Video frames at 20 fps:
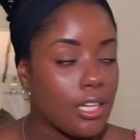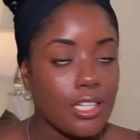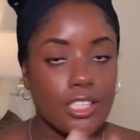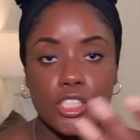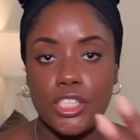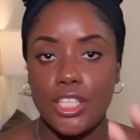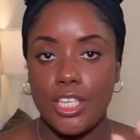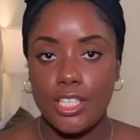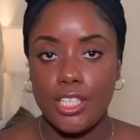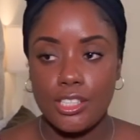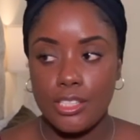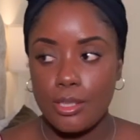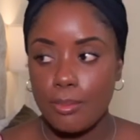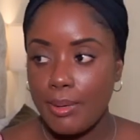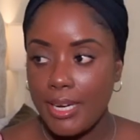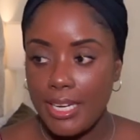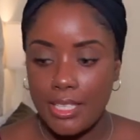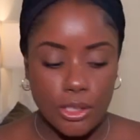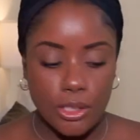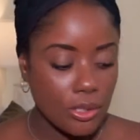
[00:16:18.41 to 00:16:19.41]
change the
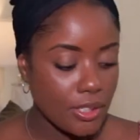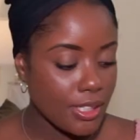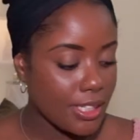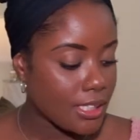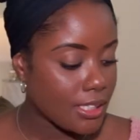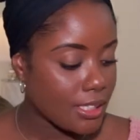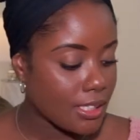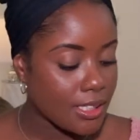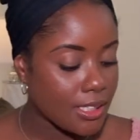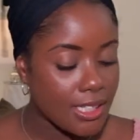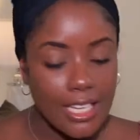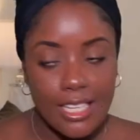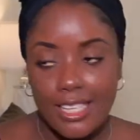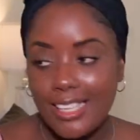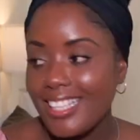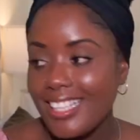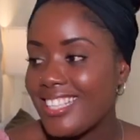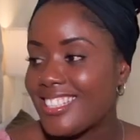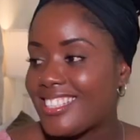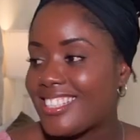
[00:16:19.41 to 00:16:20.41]
batteries and
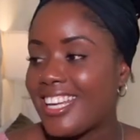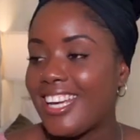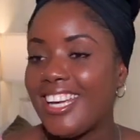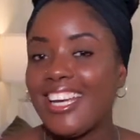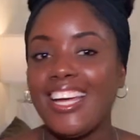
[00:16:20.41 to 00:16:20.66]
this